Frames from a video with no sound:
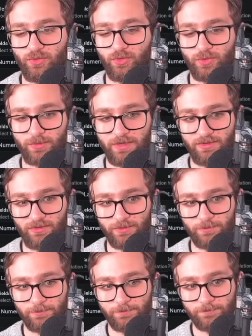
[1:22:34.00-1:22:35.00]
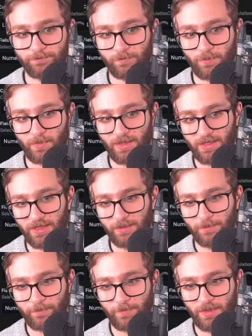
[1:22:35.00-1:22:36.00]
duration, okay?
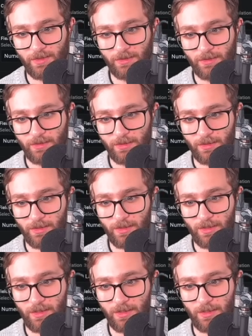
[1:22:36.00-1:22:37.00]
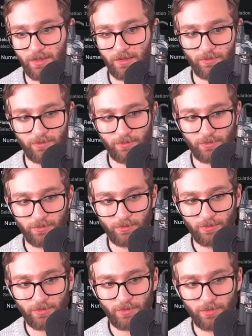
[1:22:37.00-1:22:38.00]
Go to
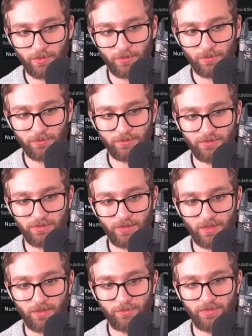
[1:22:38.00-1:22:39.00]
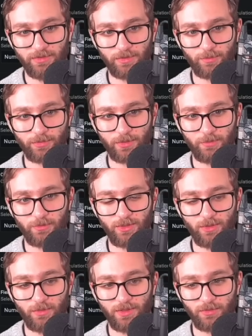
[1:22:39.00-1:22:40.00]
code, copy your
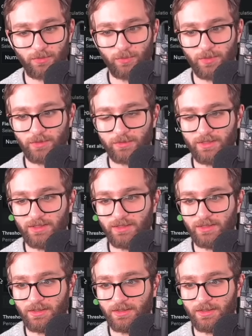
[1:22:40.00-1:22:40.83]
PromQL query.